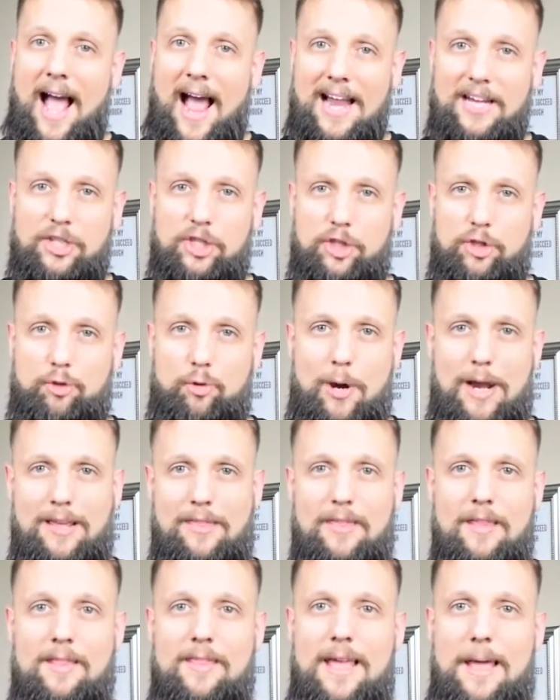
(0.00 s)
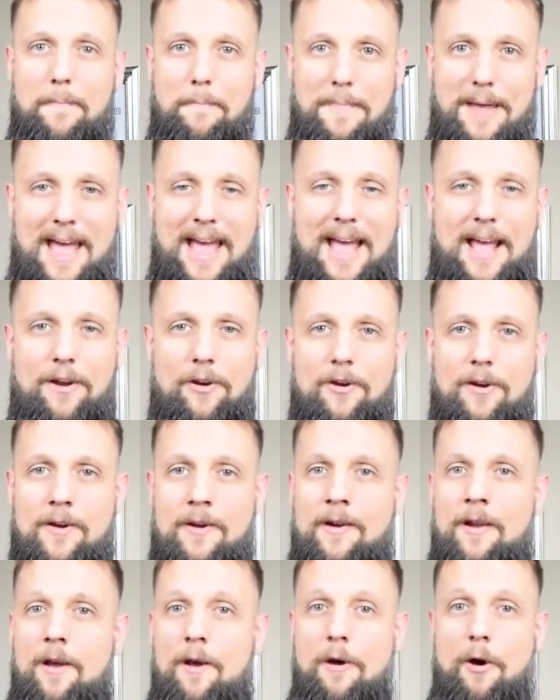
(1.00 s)
I strengthened that
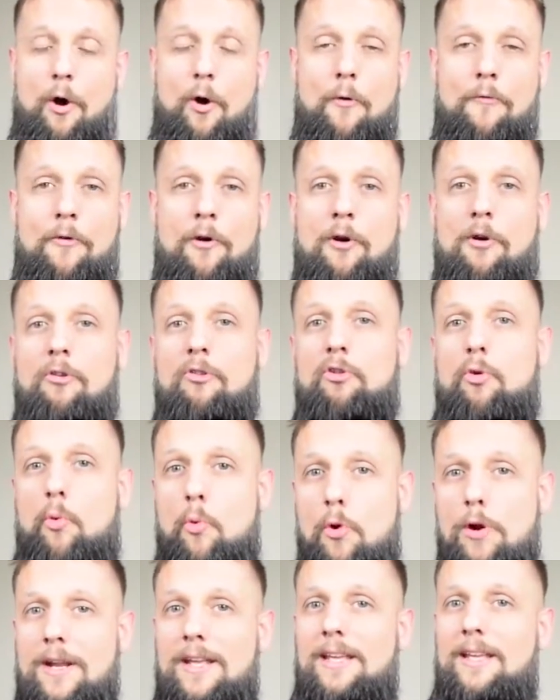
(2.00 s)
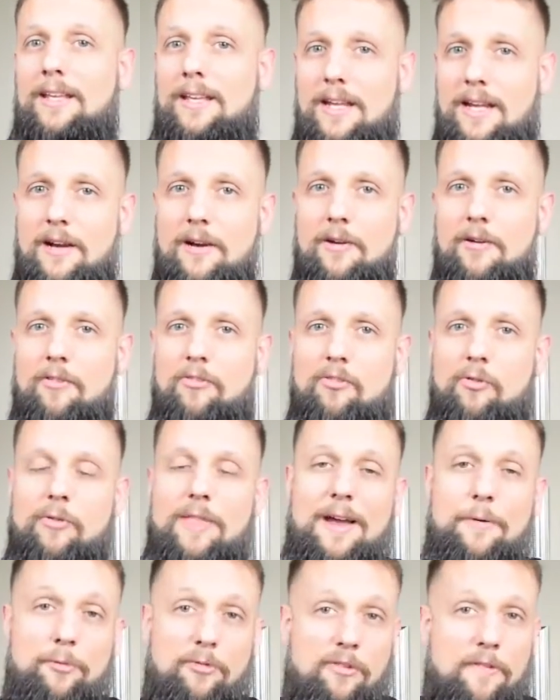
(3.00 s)
pattern over 20 years. So
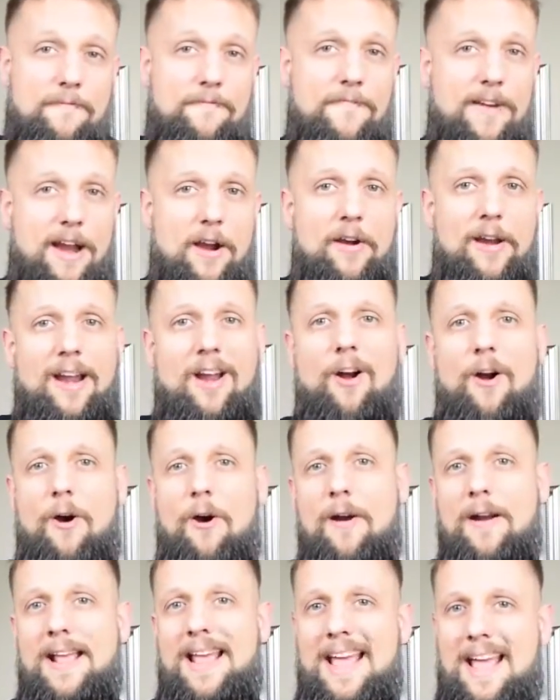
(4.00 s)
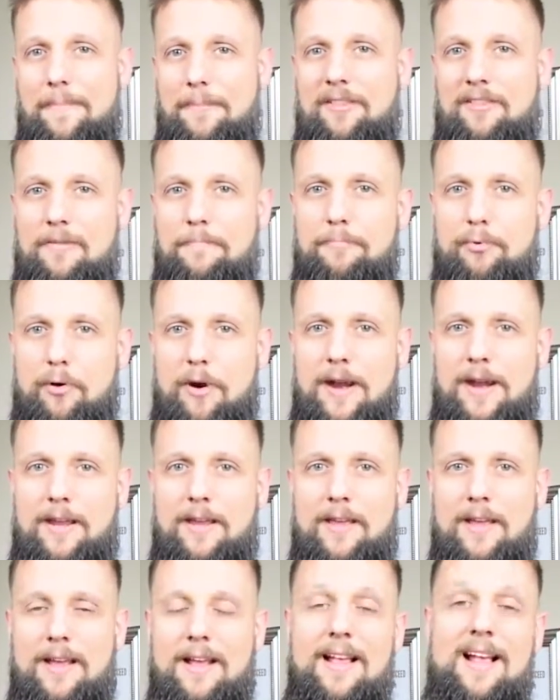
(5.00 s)
that was a very hard habit to
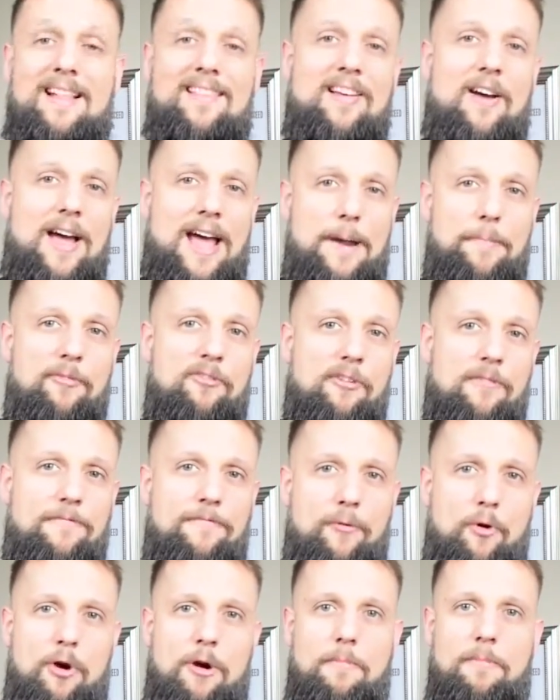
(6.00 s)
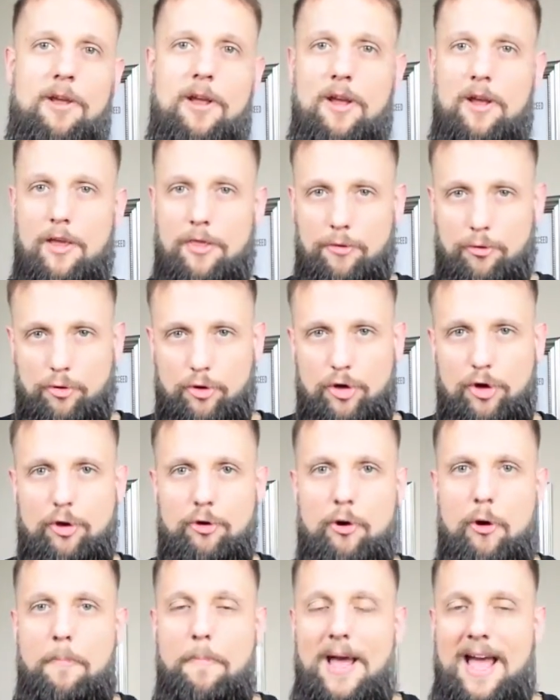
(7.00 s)
break. That's how habits are formed through
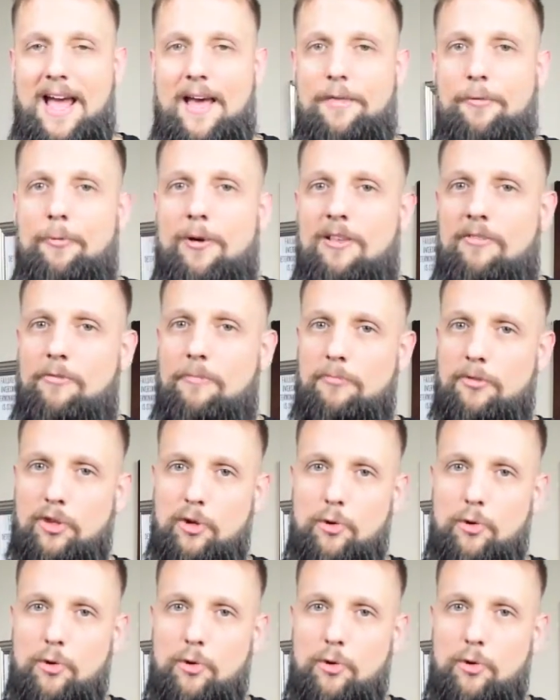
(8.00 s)
neural pathways from